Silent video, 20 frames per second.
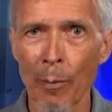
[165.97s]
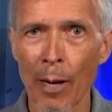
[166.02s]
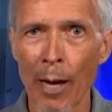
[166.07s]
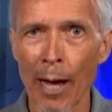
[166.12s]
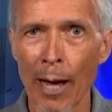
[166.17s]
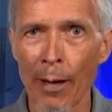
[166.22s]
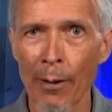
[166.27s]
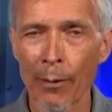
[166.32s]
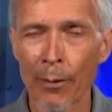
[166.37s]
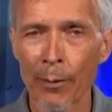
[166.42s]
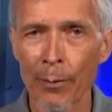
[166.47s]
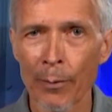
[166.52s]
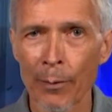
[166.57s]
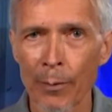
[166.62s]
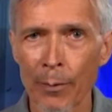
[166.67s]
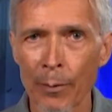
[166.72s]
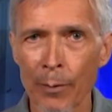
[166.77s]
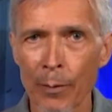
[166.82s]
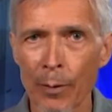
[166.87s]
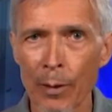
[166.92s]
path?
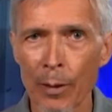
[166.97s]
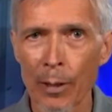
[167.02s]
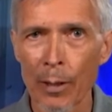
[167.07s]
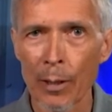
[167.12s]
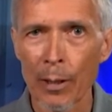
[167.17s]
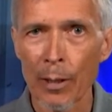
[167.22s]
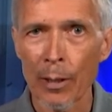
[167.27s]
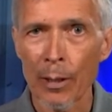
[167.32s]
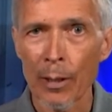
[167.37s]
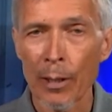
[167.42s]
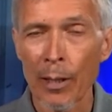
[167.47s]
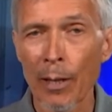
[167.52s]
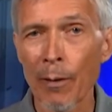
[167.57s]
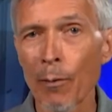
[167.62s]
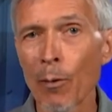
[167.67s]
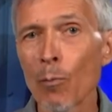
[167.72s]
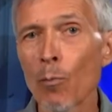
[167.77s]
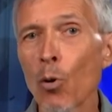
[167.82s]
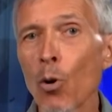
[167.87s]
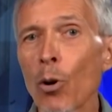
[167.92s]

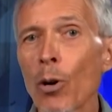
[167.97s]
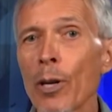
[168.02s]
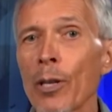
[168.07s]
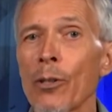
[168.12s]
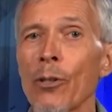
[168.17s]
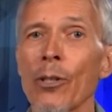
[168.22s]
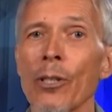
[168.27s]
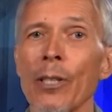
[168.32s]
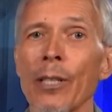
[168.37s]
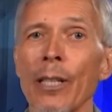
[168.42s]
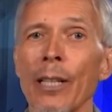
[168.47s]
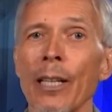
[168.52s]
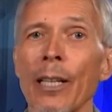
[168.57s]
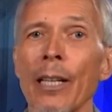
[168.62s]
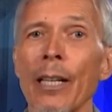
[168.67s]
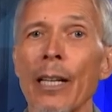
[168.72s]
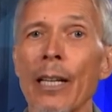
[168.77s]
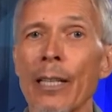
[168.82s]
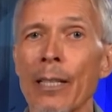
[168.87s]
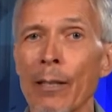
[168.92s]
Even more
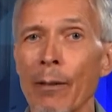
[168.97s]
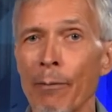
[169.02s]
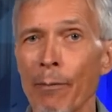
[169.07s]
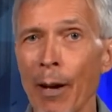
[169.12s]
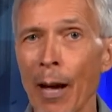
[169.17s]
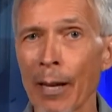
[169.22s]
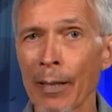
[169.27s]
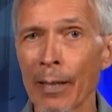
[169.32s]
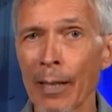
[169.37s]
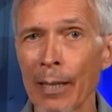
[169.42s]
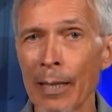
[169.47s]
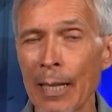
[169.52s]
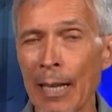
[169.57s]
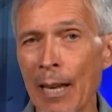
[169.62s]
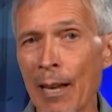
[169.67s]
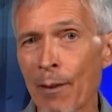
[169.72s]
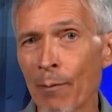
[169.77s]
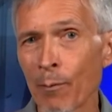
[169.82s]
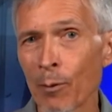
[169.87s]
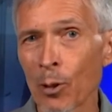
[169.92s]
interesting is the fact that the
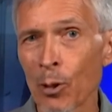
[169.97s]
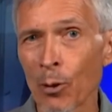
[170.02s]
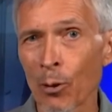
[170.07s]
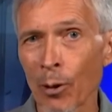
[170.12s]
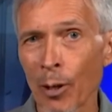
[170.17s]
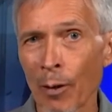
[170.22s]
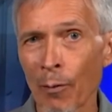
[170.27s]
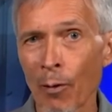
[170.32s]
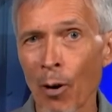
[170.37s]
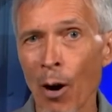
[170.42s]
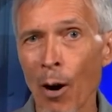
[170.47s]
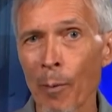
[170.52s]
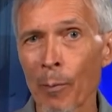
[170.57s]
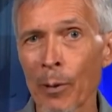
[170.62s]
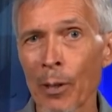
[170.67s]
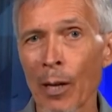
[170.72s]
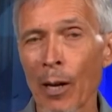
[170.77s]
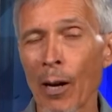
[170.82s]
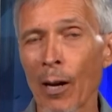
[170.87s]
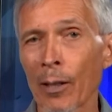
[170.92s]
inventory of carbon
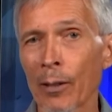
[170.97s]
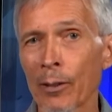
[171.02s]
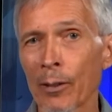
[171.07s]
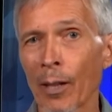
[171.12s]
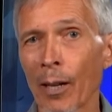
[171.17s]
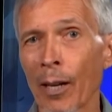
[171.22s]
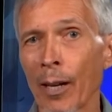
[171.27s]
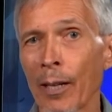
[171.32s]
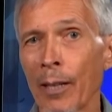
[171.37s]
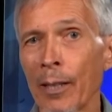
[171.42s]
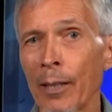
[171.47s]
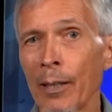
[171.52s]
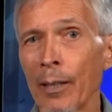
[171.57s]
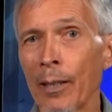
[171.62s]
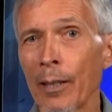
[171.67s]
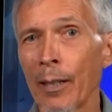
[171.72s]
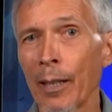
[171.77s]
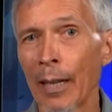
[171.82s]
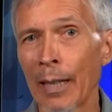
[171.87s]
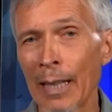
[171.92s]
dioxide
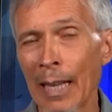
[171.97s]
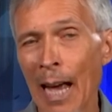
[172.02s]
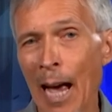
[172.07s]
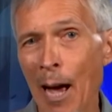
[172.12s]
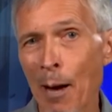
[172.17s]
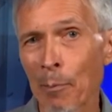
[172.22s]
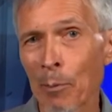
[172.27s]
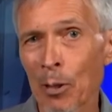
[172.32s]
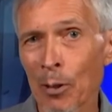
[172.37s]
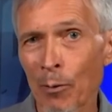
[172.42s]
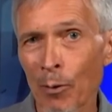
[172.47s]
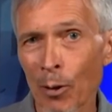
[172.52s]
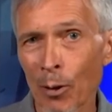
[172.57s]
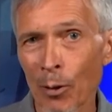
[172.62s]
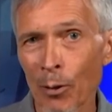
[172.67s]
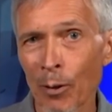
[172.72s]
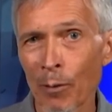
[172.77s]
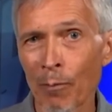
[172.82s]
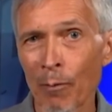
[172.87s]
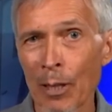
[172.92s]
in the atmosphere
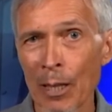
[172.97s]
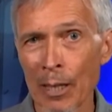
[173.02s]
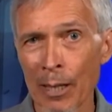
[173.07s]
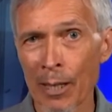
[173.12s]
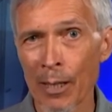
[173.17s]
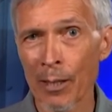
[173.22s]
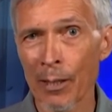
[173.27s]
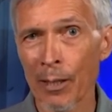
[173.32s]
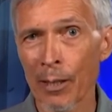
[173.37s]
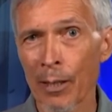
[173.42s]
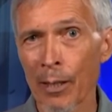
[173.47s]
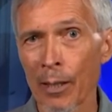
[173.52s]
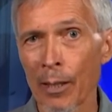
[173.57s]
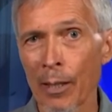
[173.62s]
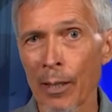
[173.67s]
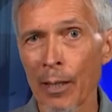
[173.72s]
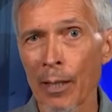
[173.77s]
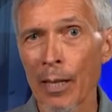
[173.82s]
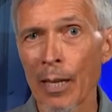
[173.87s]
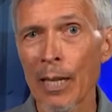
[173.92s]
on the Venus
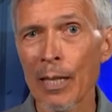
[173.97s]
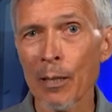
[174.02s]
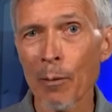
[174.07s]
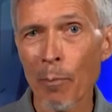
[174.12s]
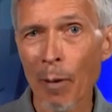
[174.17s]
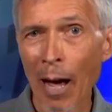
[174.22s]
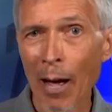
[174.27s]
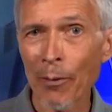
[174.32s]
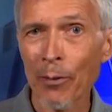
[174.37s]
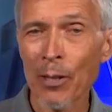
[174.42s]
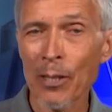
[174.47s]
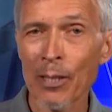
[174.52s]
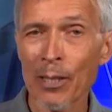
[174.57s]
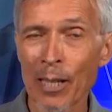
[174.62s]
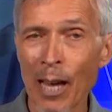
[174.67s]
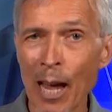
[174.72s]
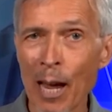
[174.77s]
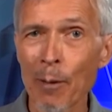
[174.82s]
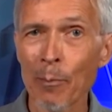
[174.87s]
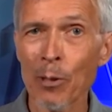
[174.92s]
is about the
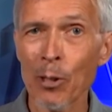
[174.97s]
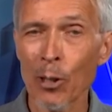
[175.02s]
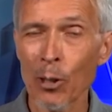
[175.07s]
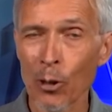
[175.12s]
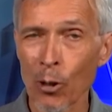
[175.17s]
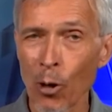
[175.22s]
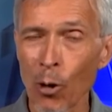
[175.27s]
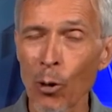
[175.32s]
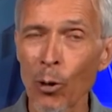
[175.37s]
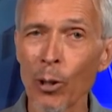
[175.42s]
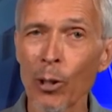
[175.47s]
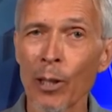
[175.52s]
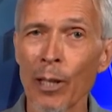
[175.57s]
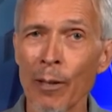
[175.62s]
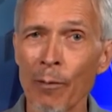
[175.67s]
same as the total